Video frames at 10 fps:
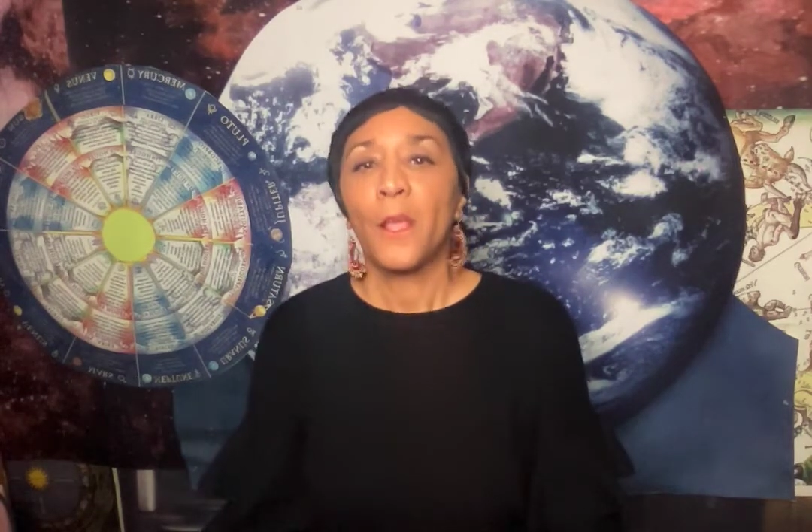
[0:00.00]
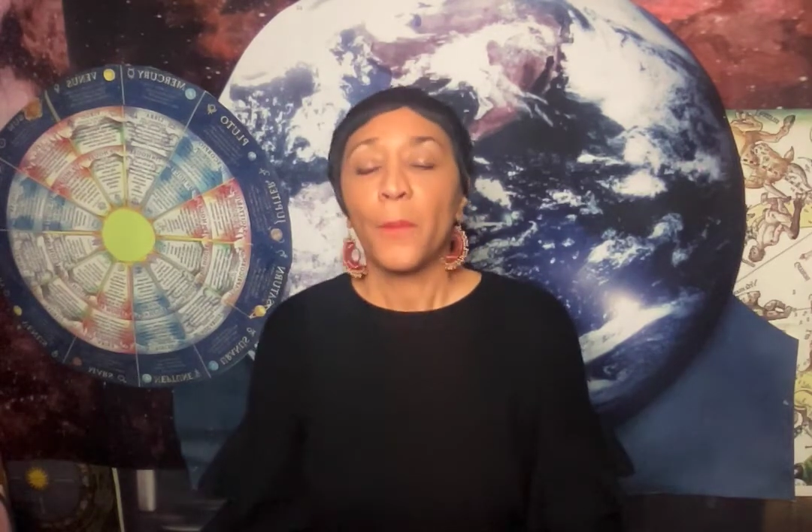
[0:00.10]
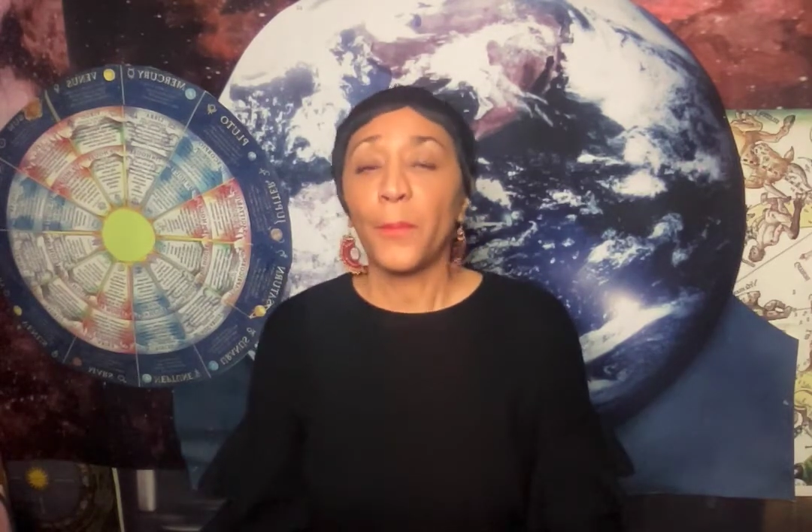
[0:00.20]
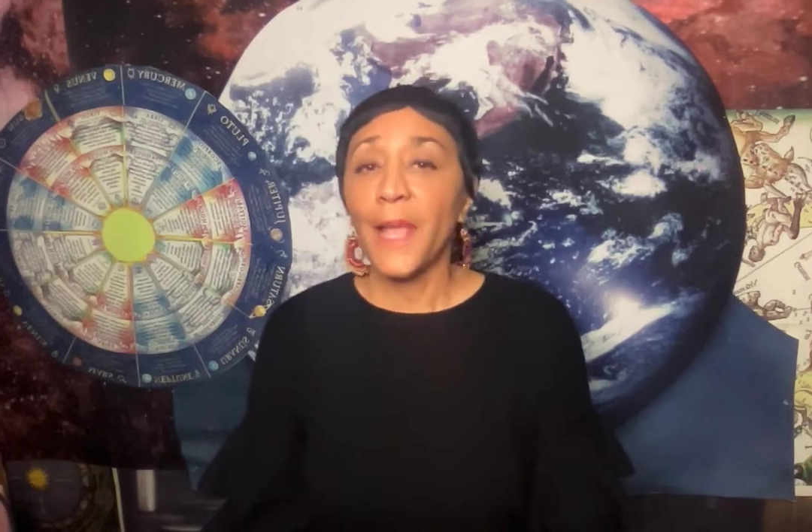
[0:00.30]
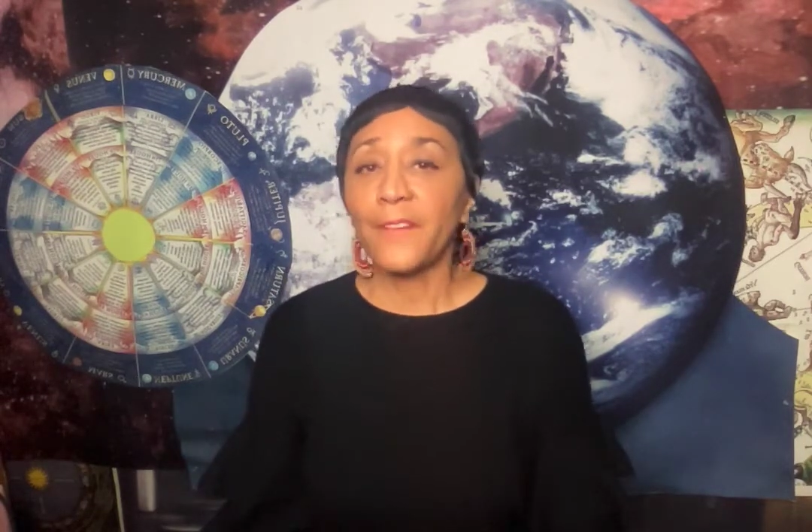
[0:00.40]

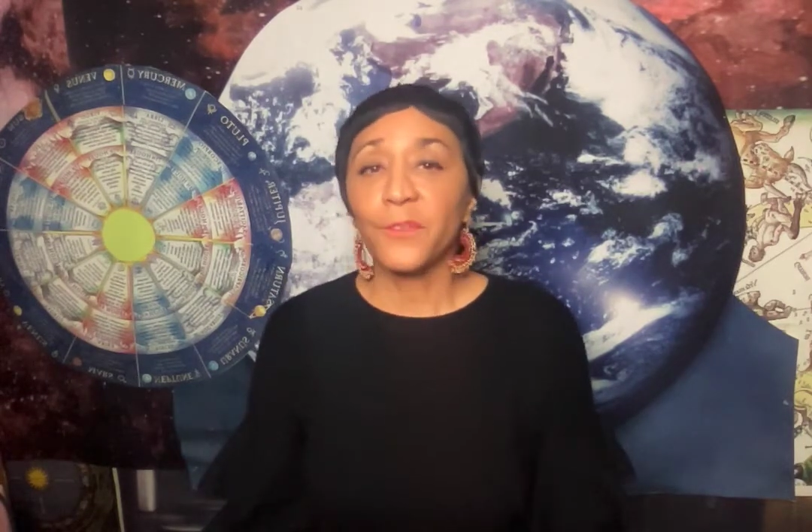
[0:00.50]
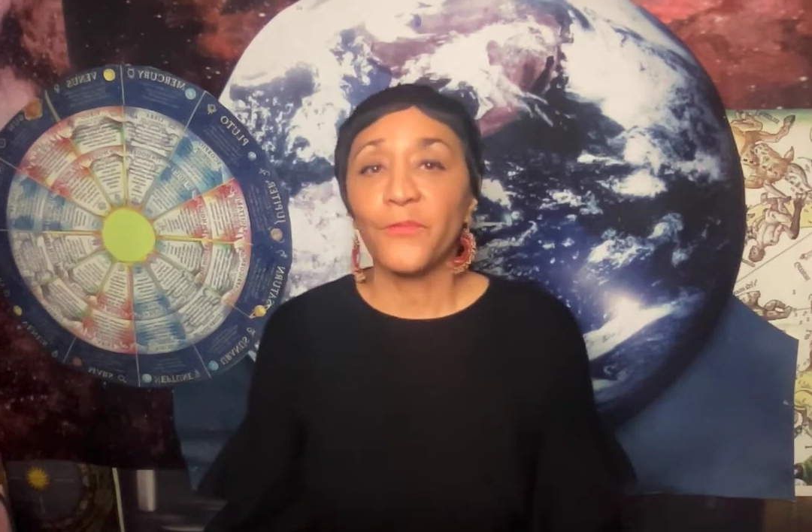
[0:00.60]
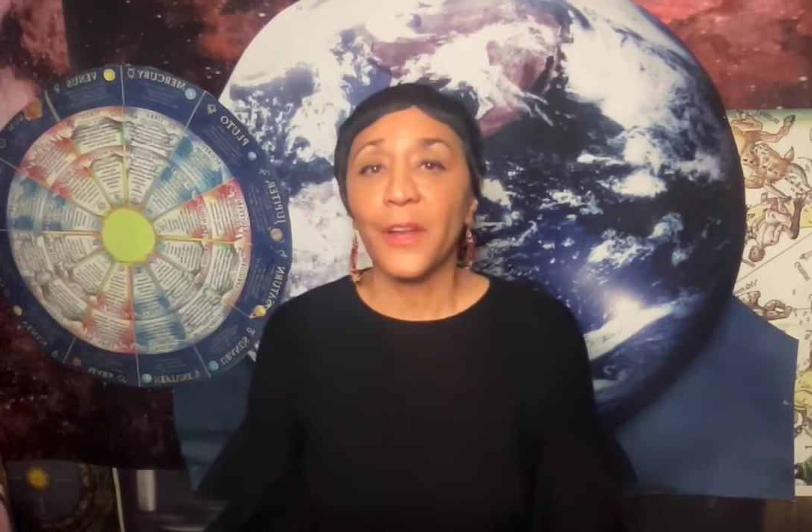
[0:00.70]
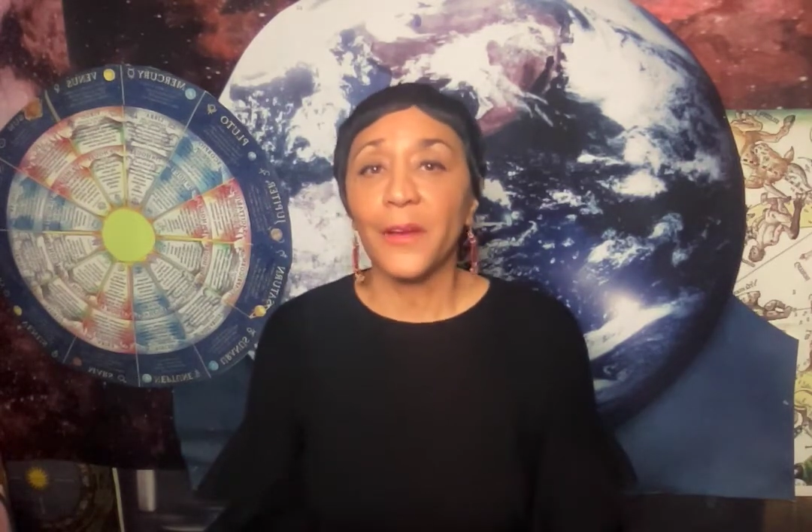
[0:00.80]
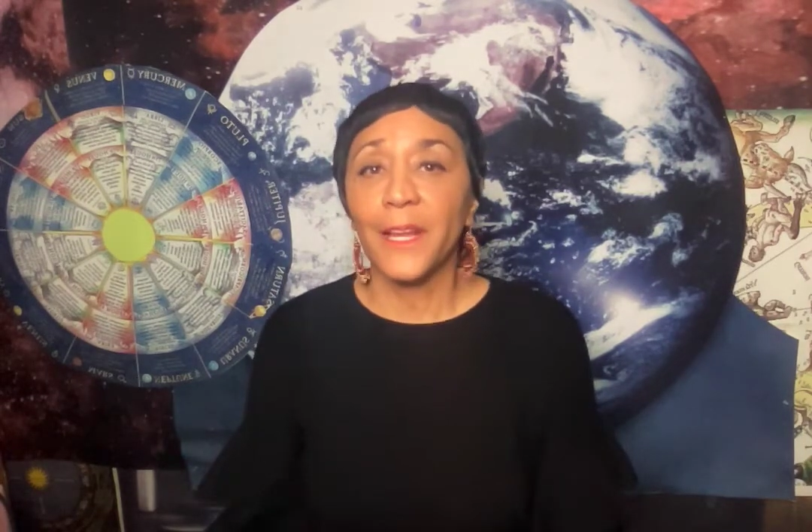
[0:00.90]
But we have
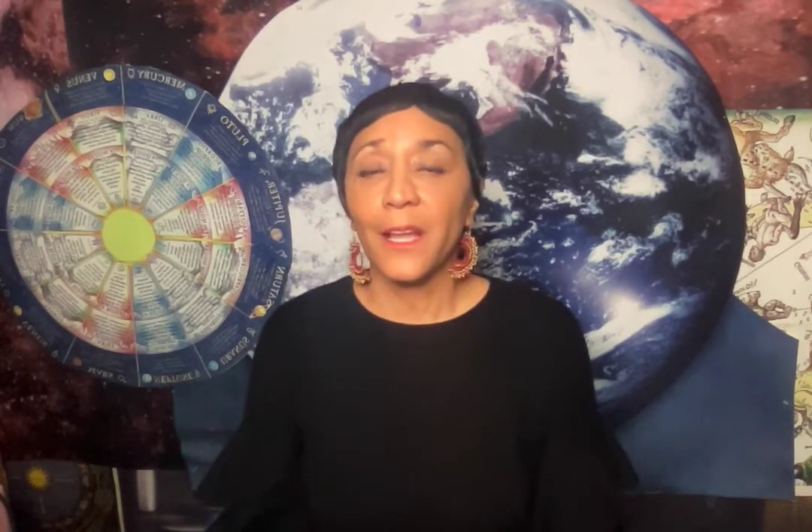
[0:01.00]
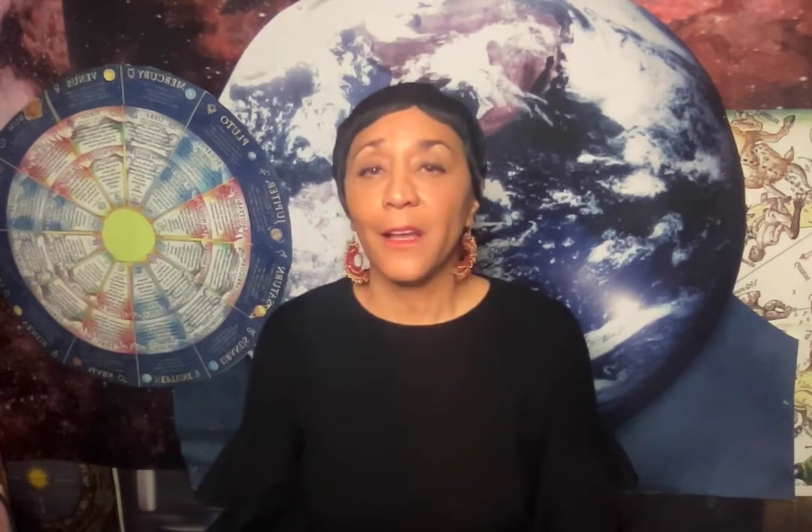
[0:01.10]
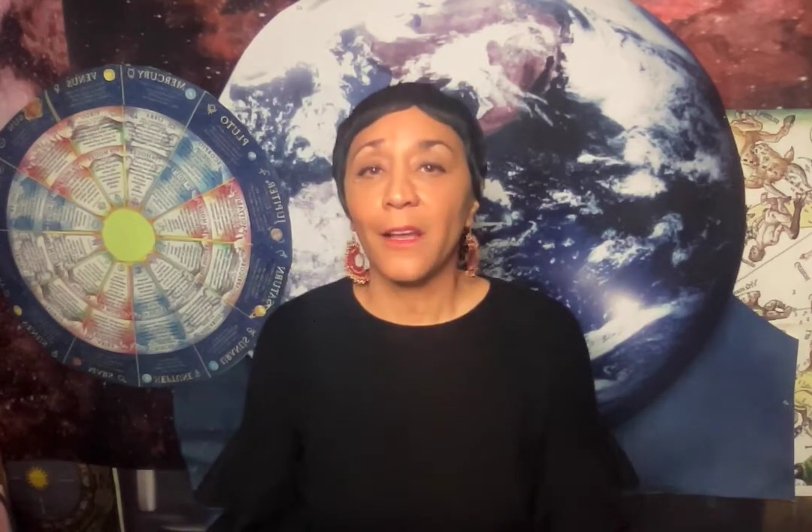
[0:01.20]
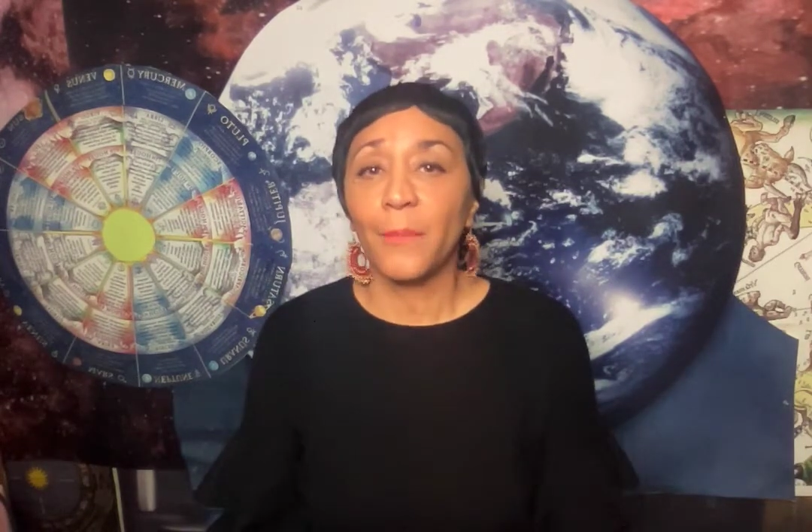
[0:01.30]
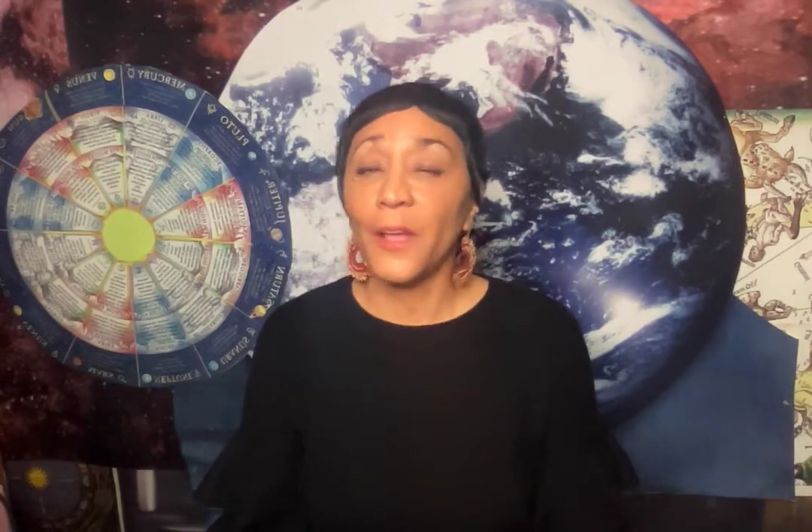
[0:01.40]
some very
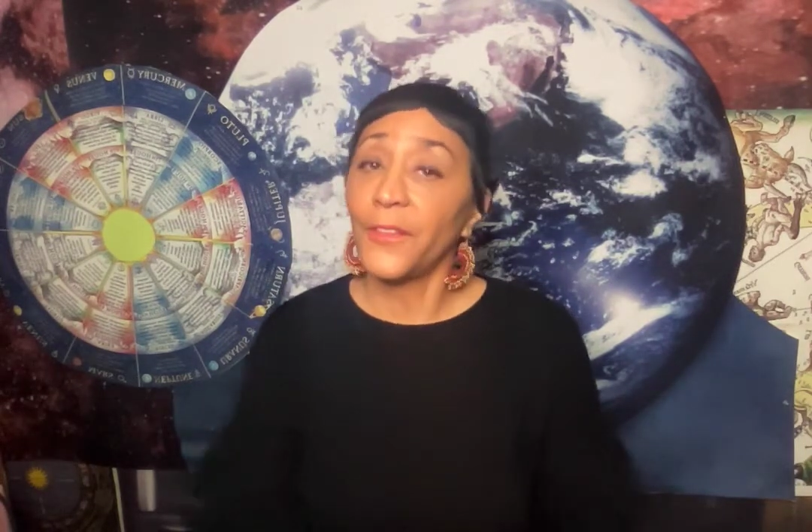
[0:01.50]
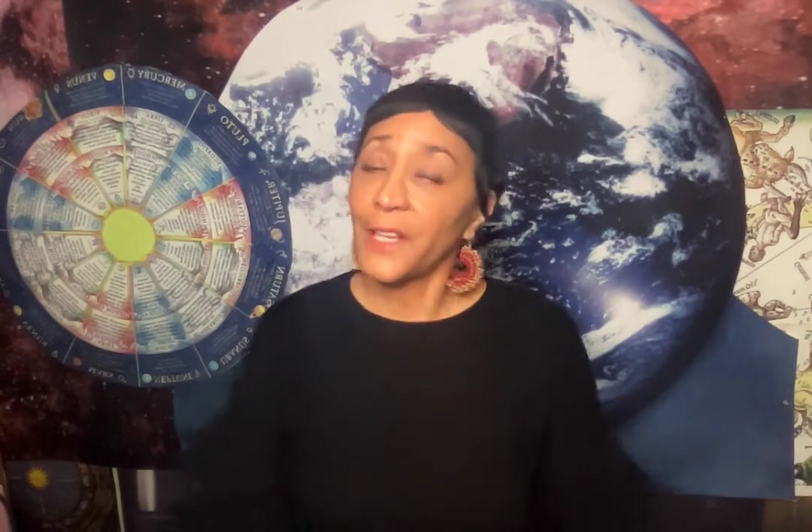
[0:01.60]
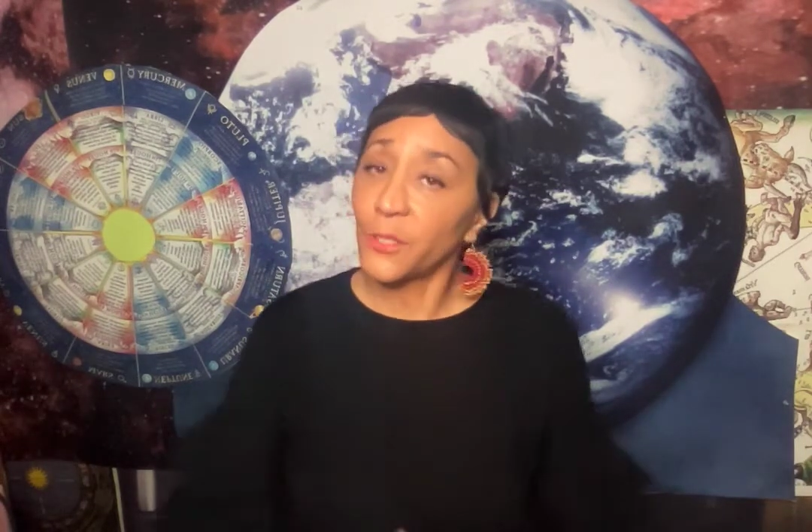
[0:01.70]
other